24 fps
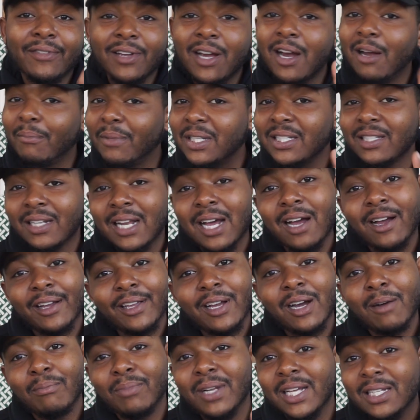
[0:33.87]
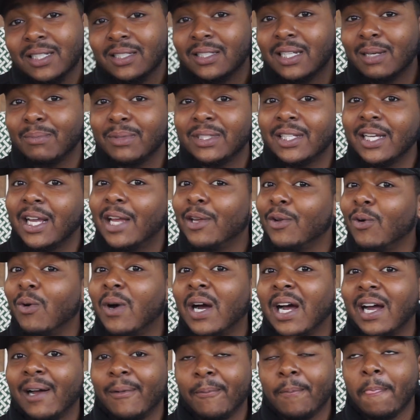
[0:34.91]
Y'all missing out on y'all blessings. I'm gonna tell you
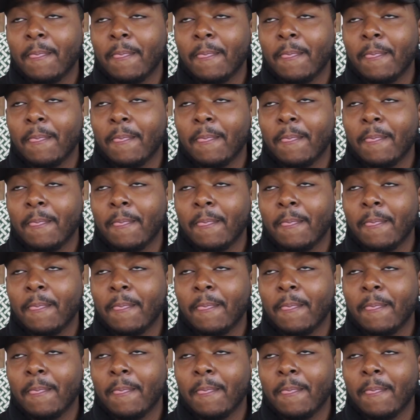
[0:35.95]
why.